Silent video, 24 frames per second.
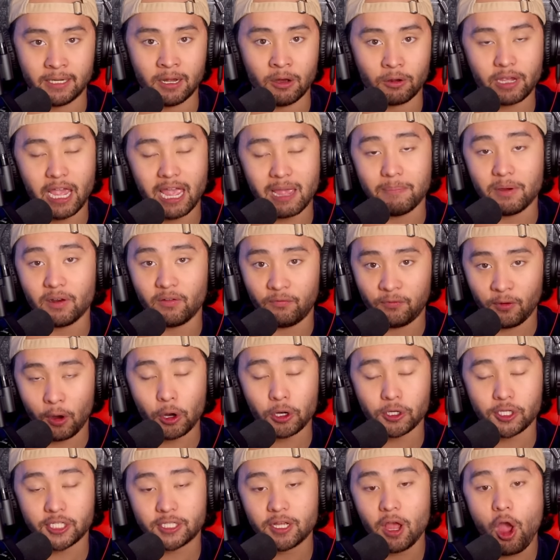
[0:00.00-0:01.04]
Okay, but
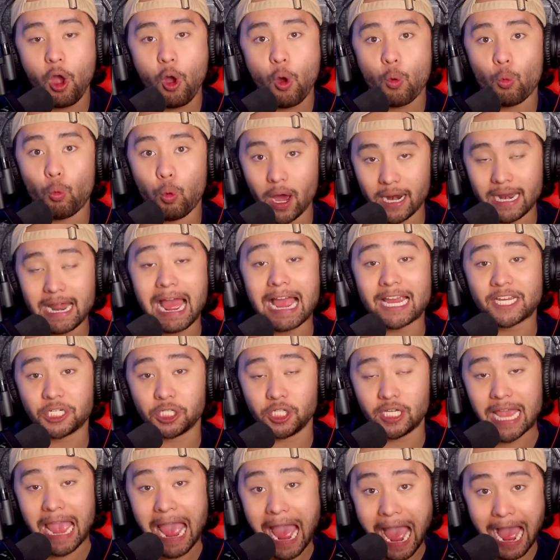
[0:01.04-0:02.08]
first, what
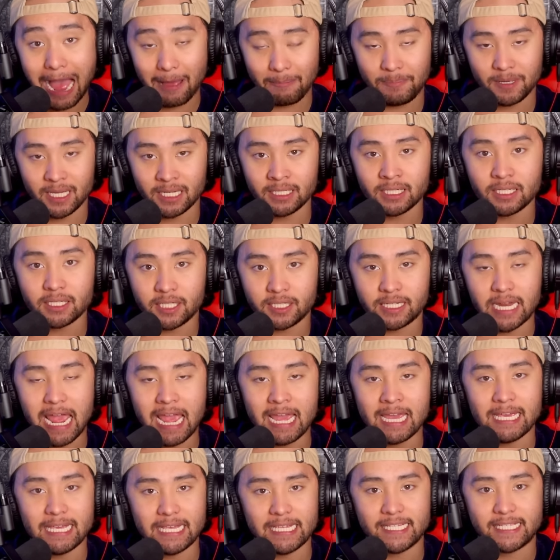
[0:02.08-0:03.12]
actually happened
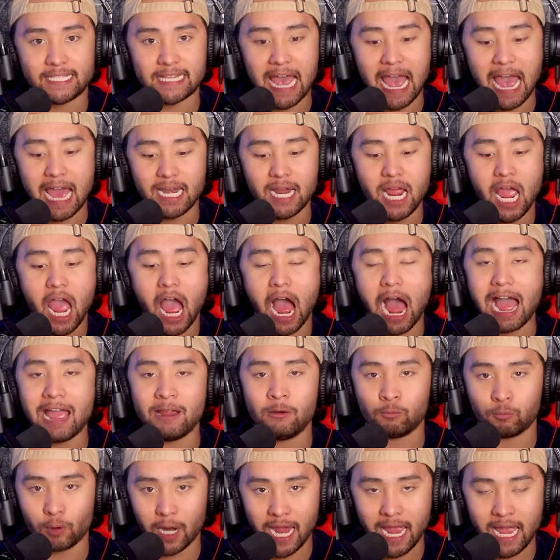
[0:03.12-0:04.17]
today is that
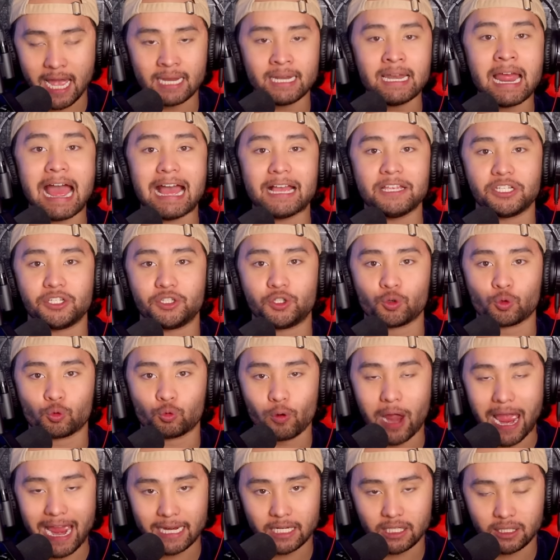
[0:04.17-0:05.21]
Iran has
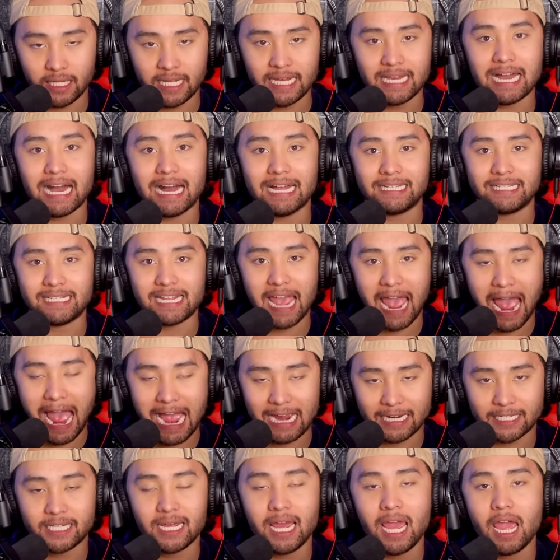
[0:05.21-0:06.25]
directly
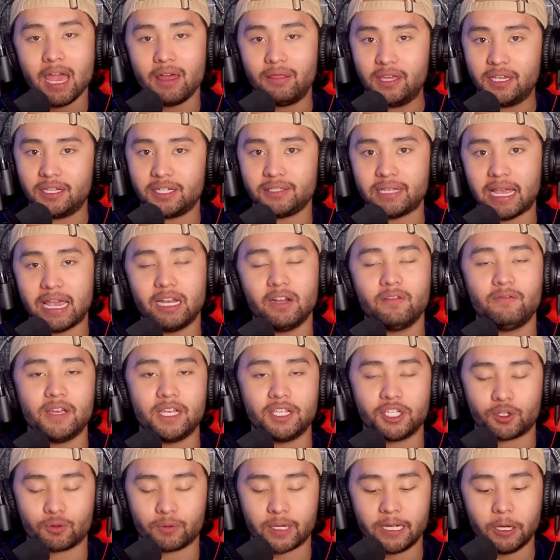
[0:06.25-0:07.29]
attacked the state of
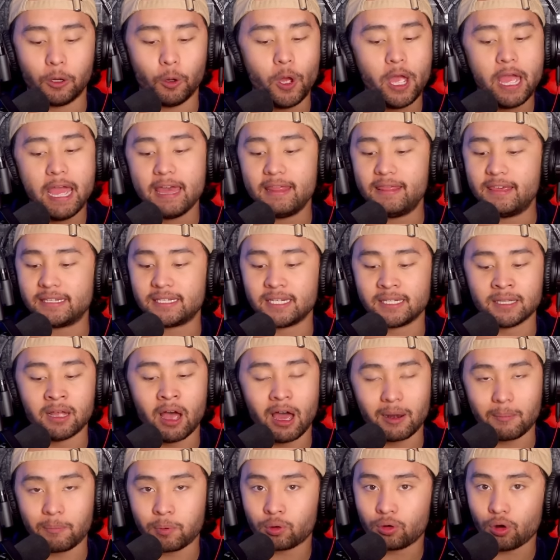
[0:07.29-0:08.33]
Israel. This is
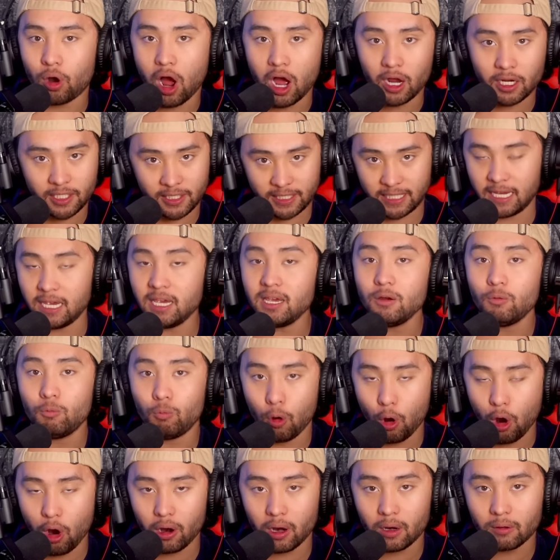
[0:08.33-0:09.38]
not a proxy
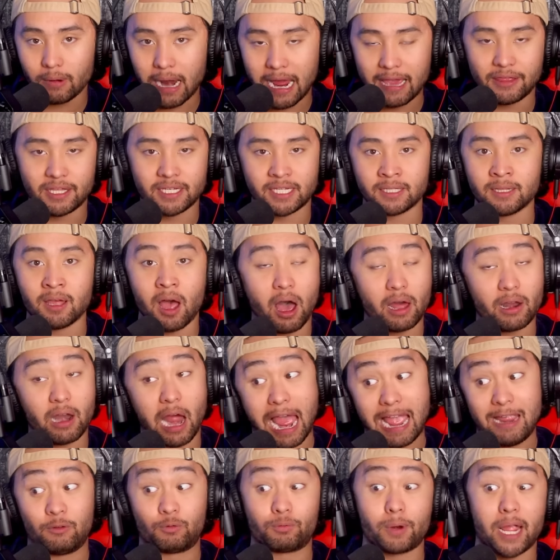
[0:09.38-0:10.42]
war, right? This is not
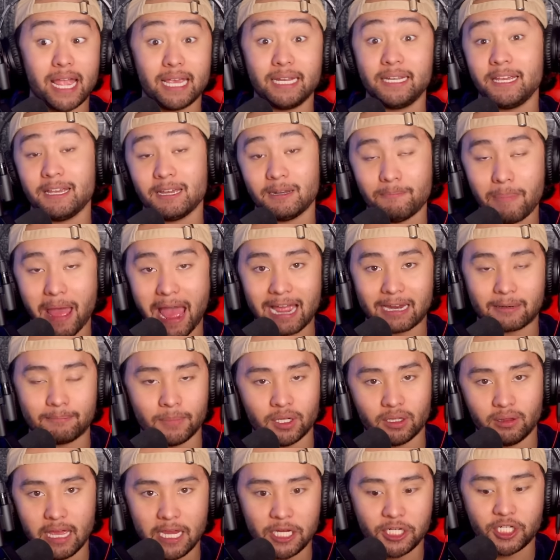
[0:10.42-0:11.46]
Iranian-backed
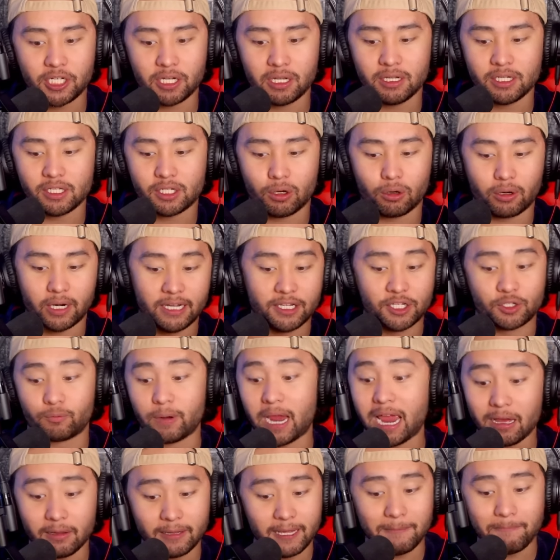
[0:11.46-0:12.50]
militias or
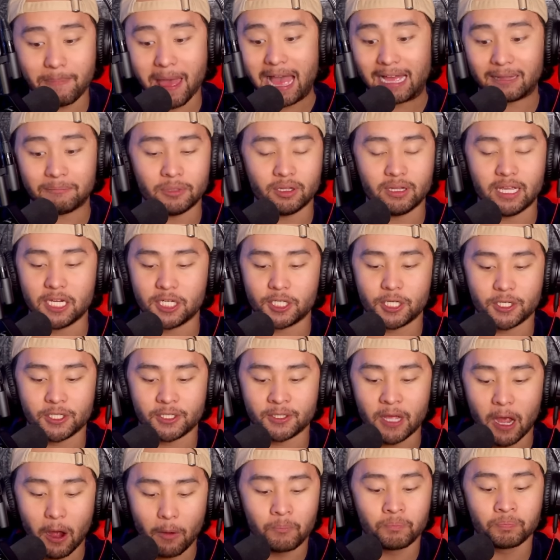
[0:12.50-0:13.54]
Israeli-backed militias.
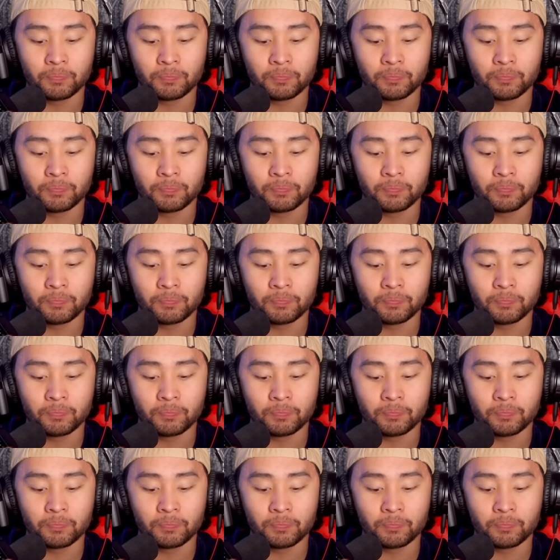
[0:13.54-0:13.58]
No.